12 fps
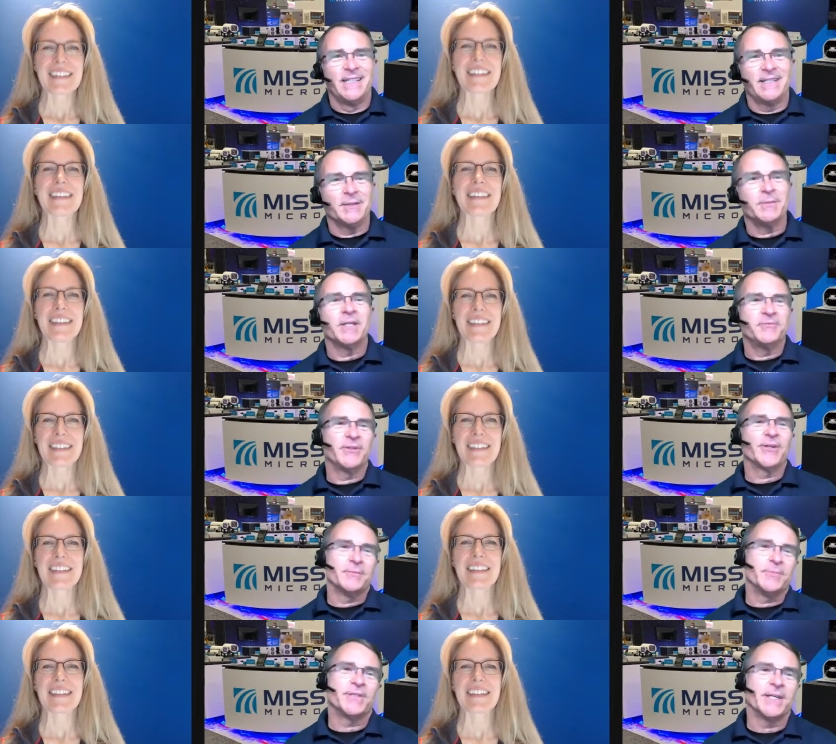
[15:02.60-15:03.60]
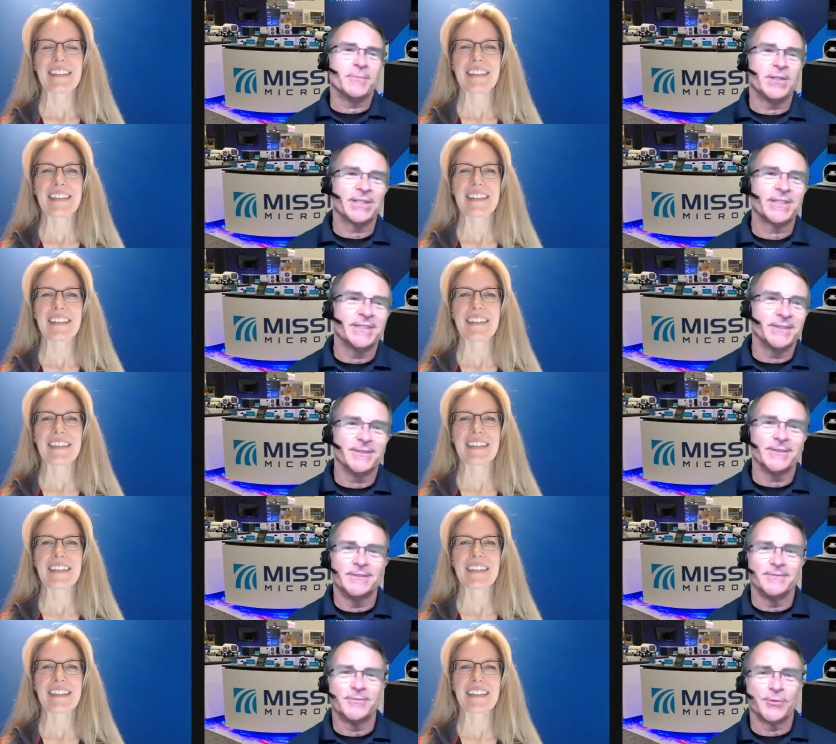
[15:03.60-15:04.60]
Speaker 1: I, I figured I'd put that plug in there
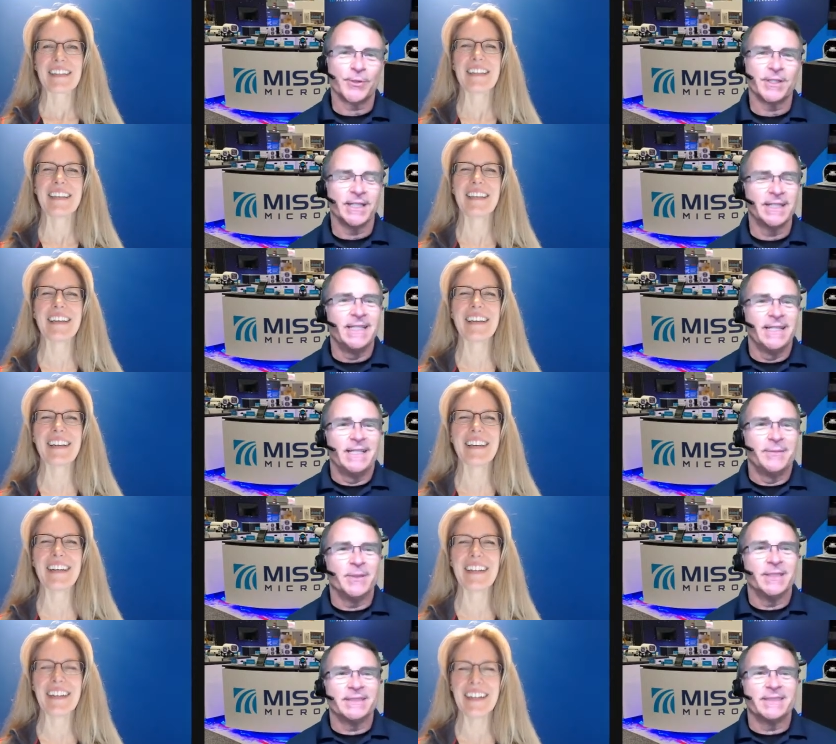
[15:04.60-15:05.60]
for you. But